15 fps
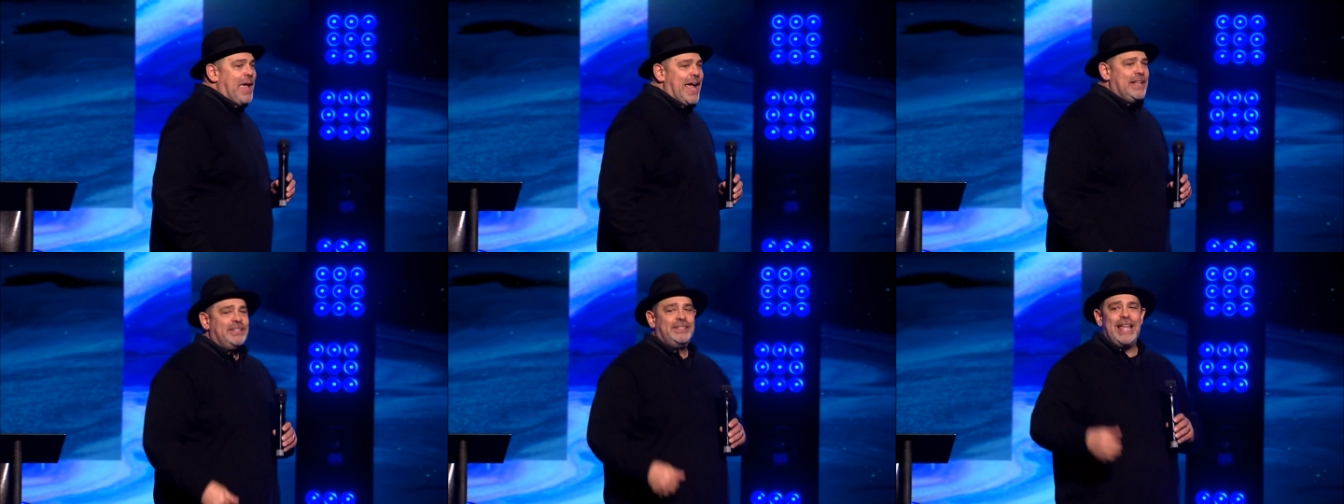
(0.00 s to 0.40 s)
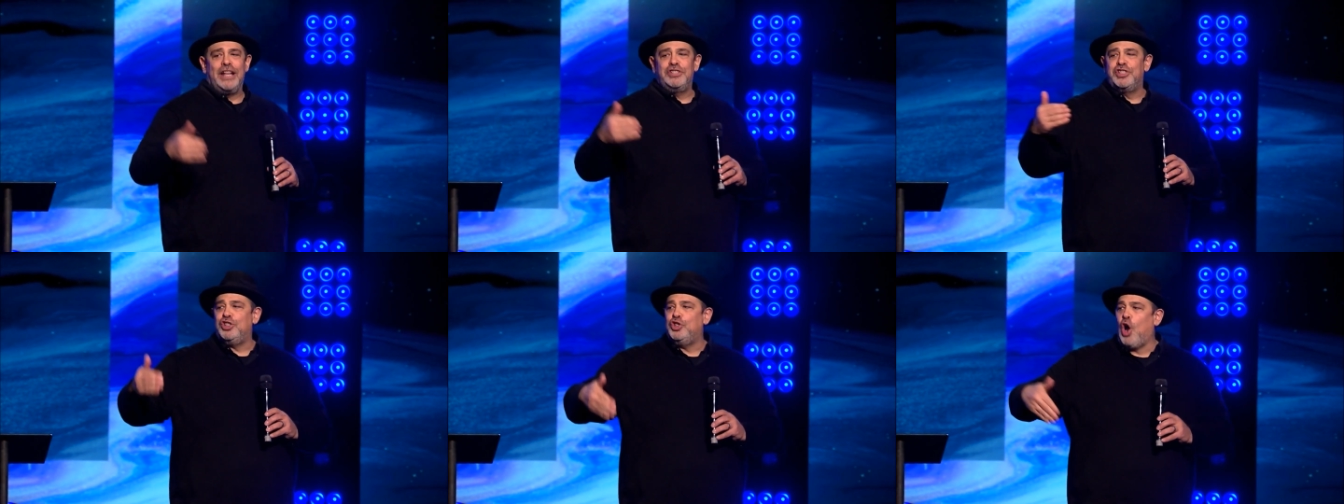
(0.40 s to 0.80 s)
it's
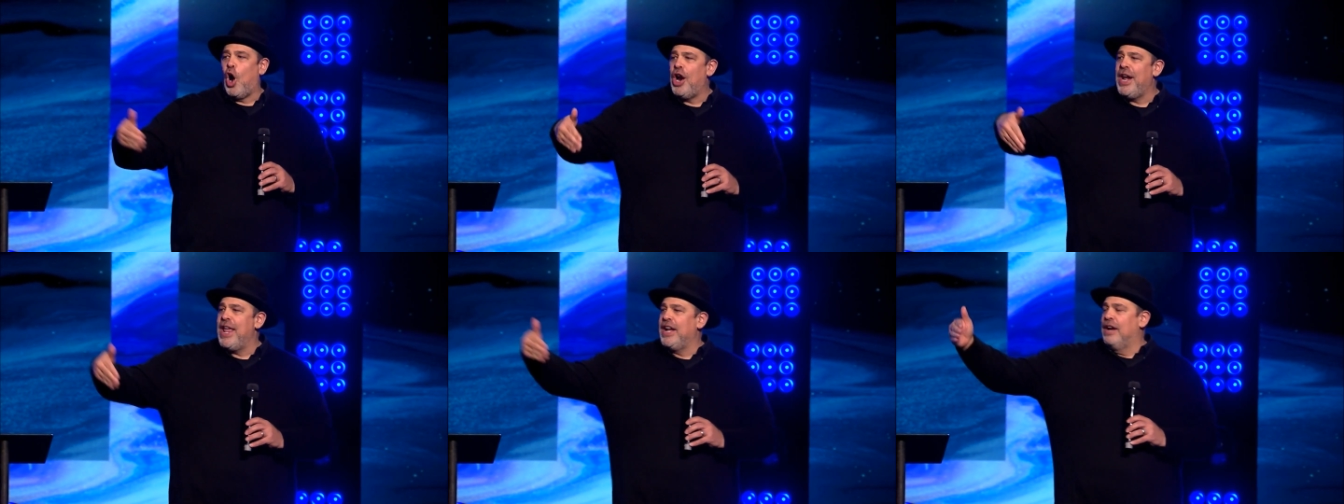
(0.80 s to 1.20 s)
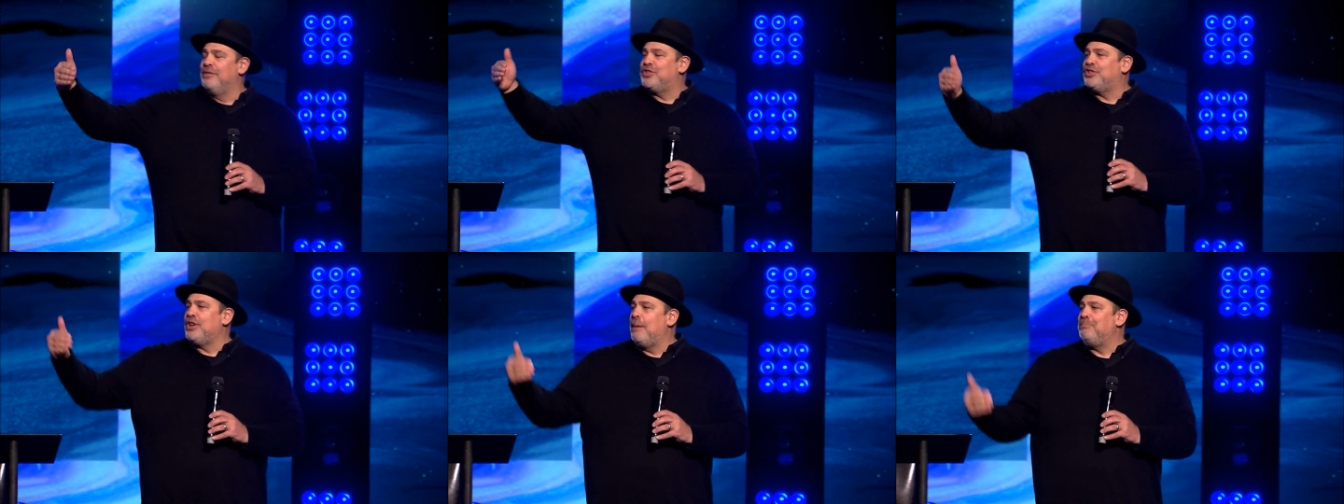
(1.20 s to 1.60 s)
that starting of
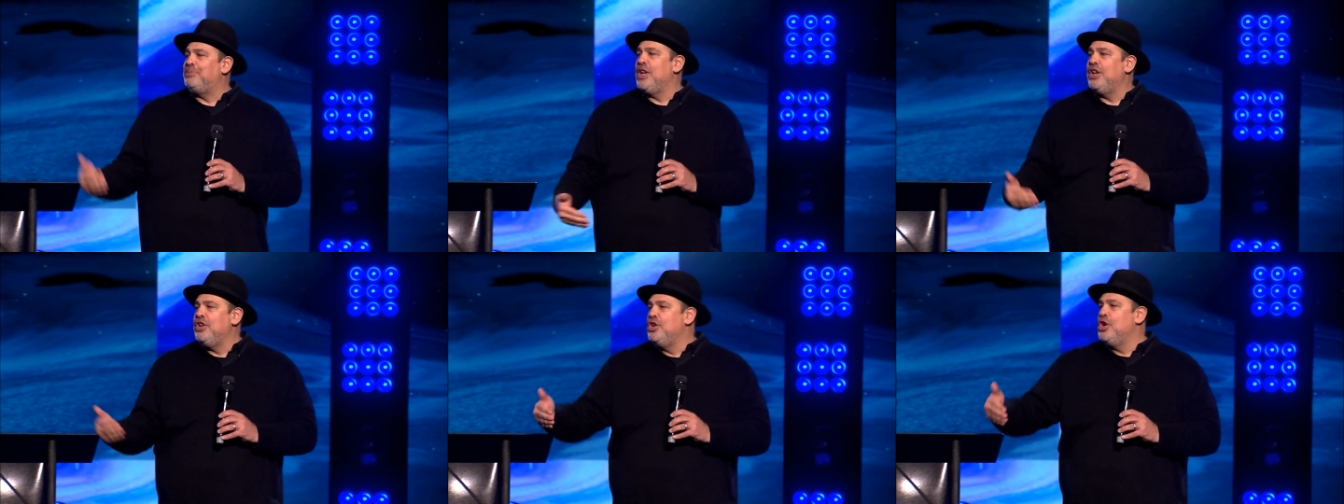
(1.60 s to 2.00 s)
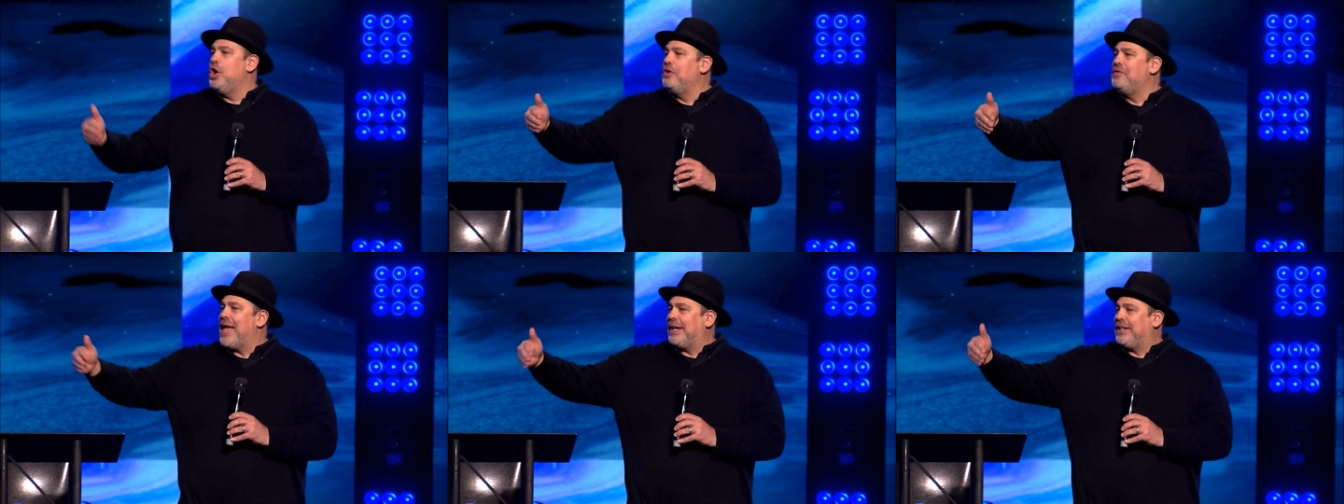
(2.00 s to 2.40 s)
something
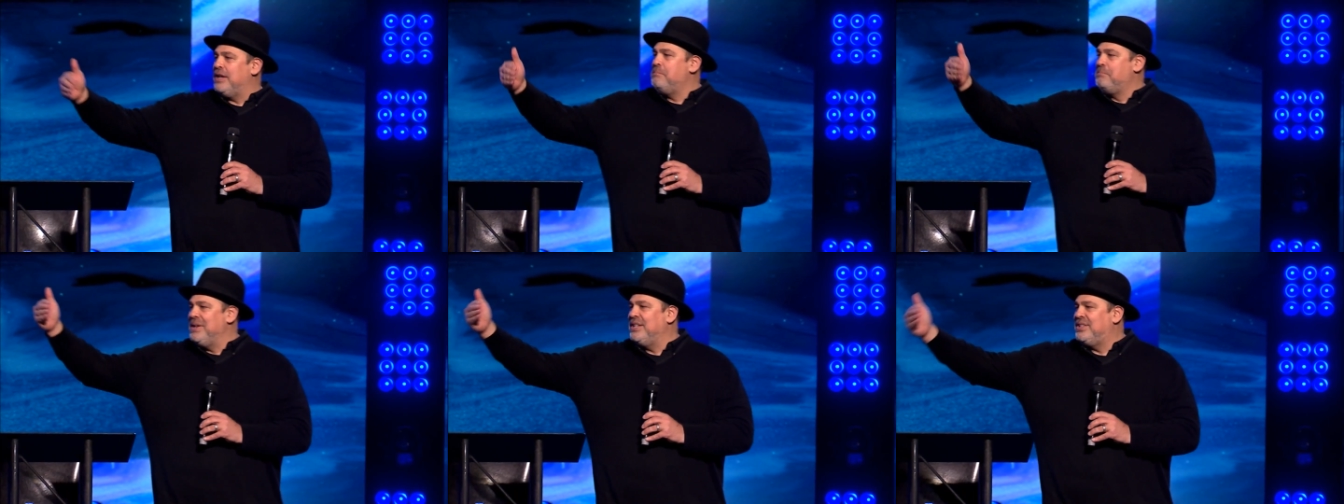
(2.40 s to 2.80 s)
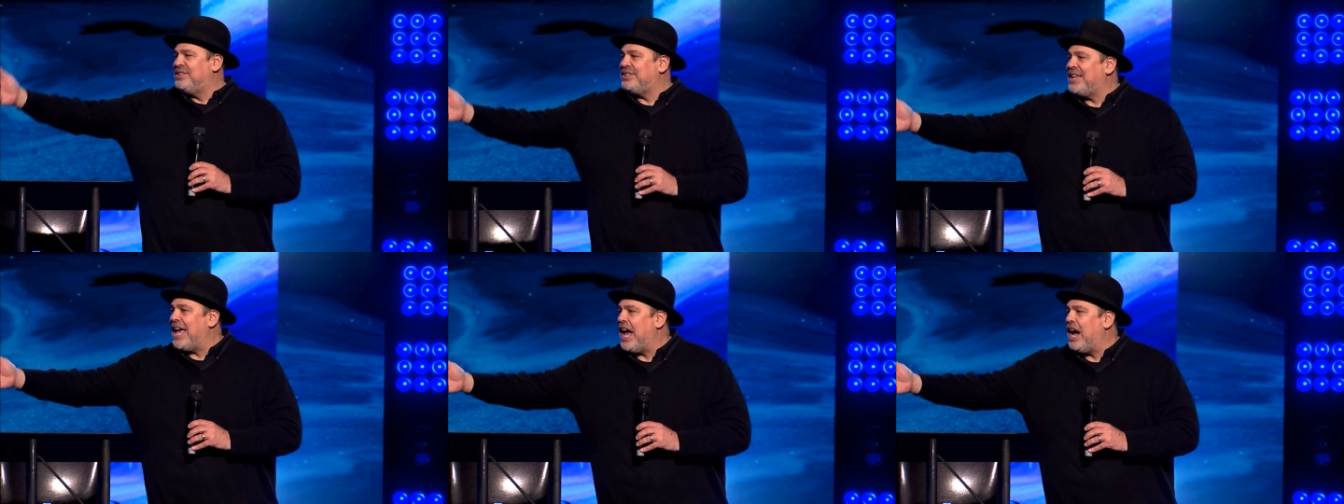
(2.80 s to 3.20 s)
new that can be
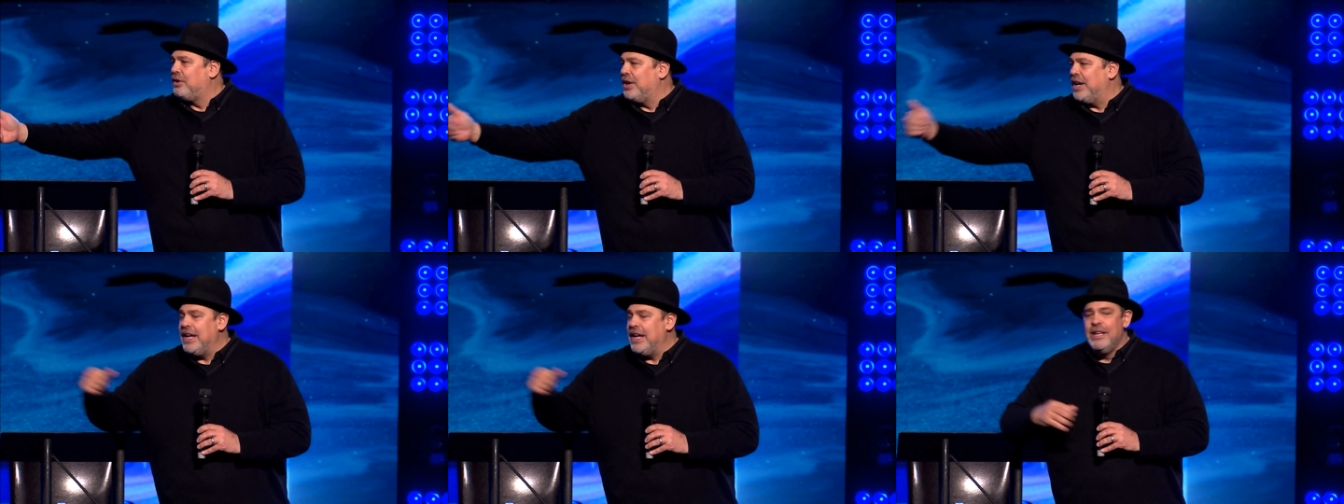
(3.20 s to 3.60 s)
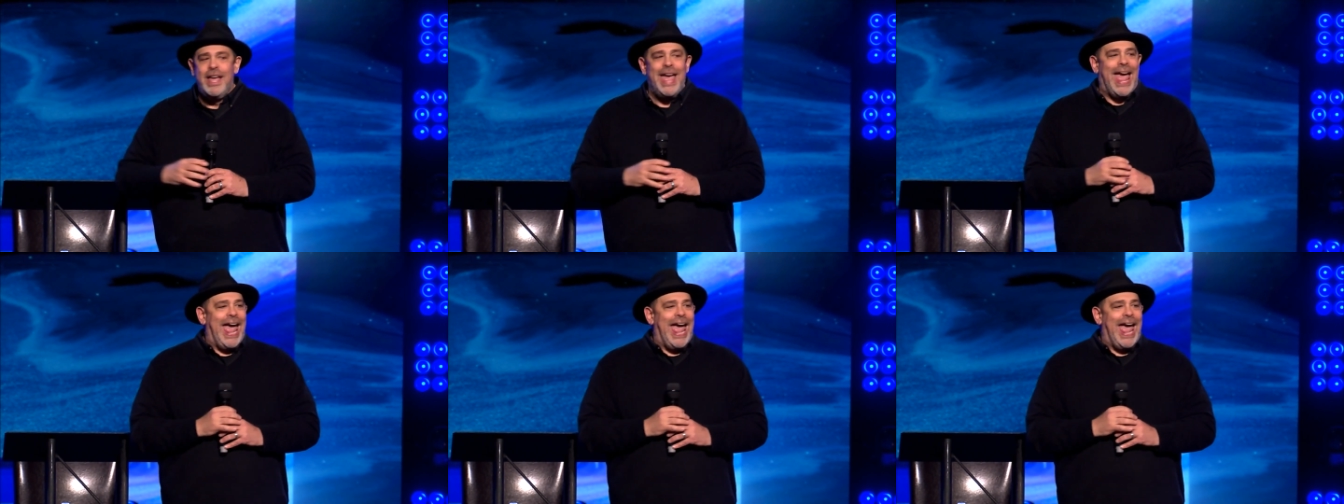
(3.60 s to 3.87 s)
scary,